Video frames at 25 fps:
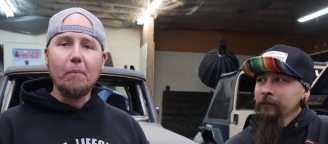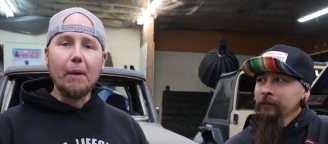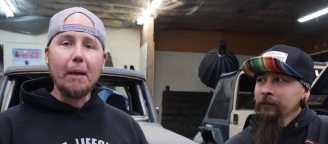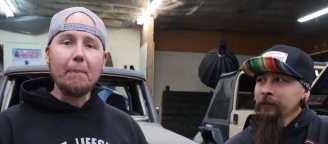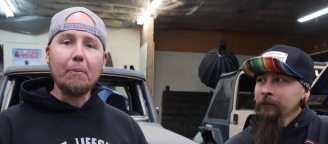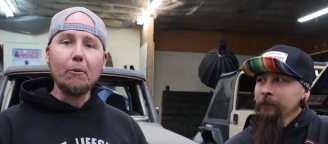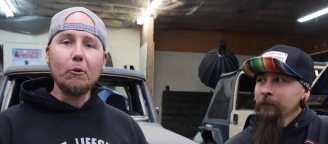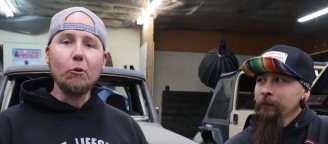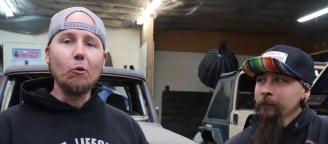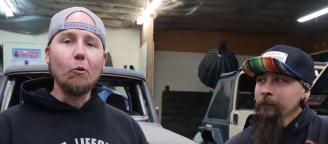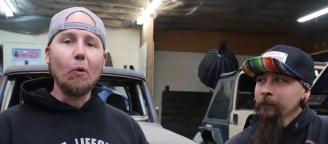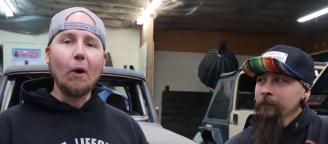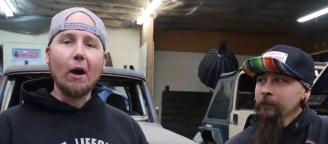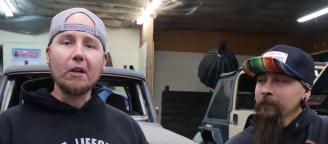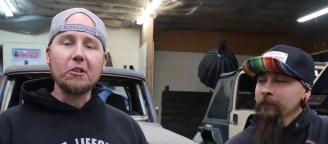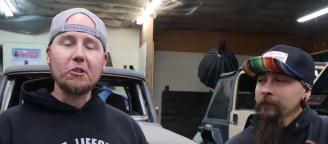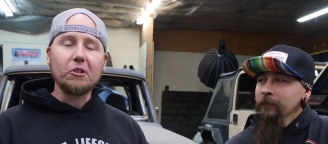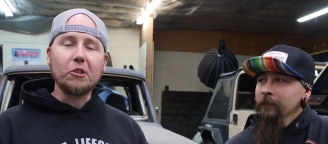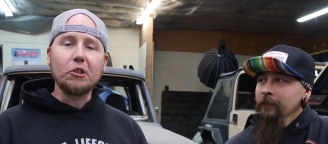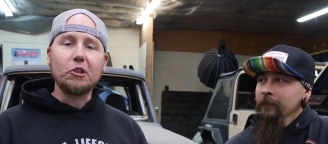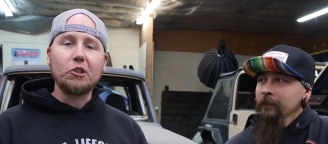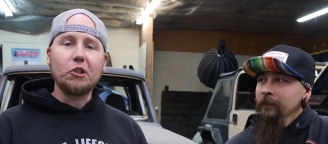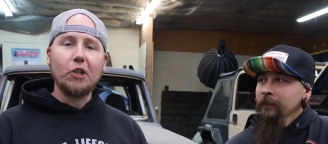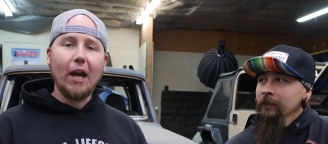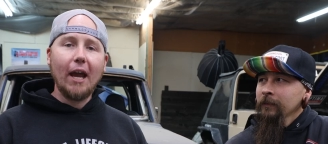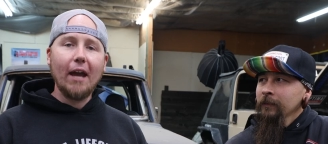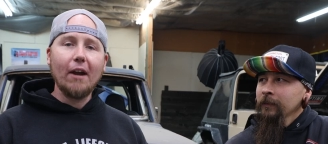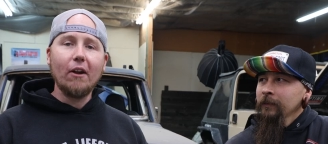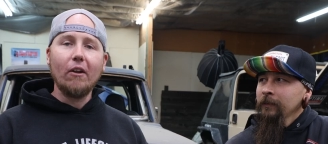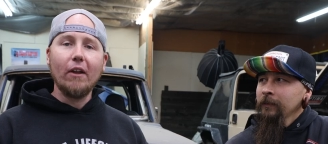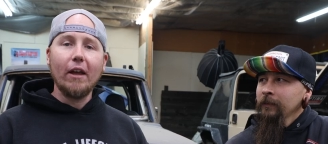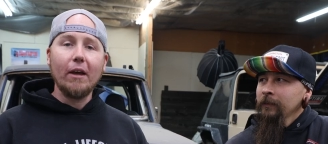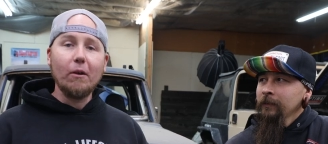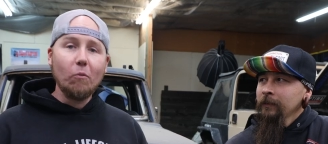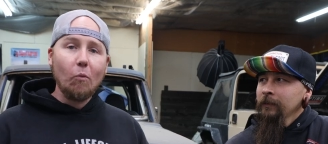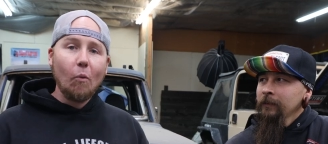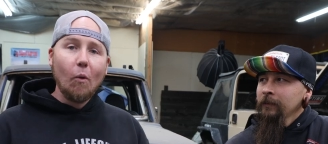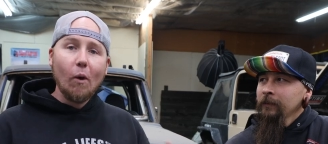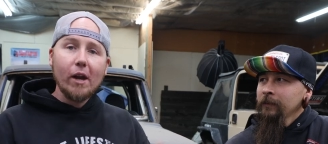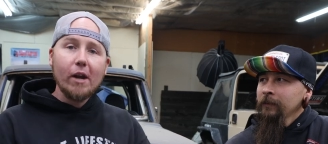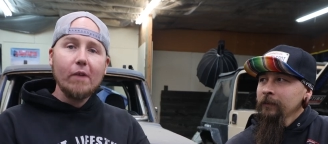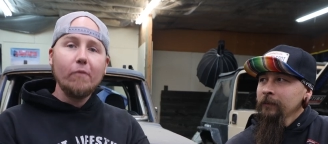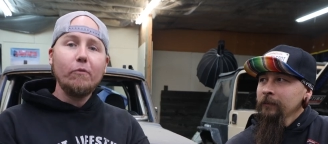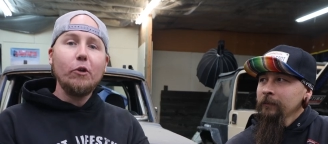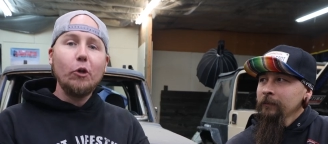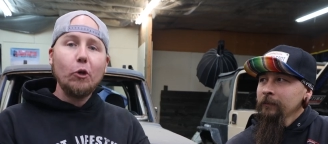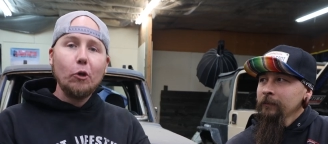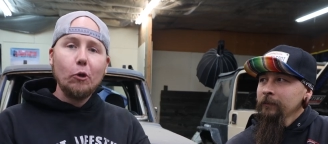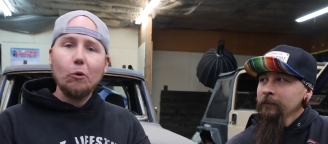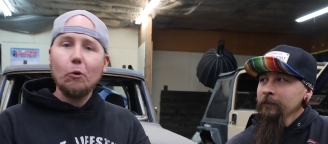Speaker 1: people who watch this channel, and one
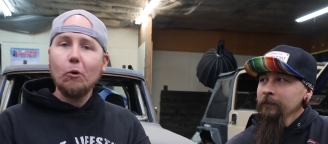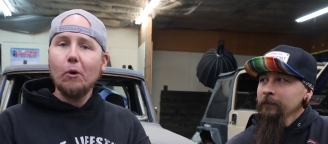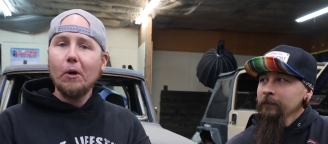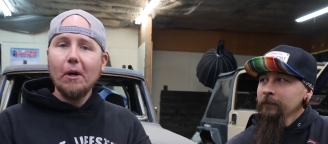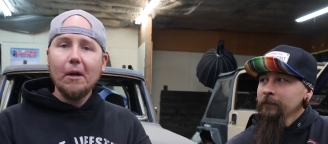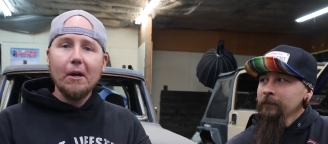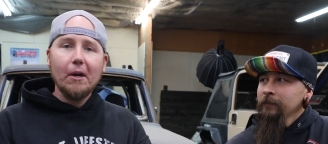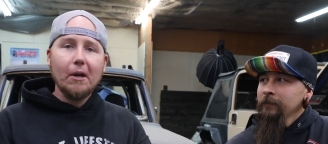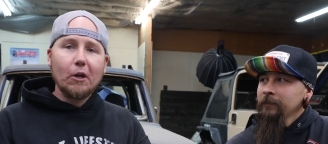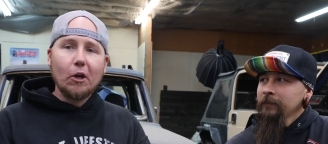of you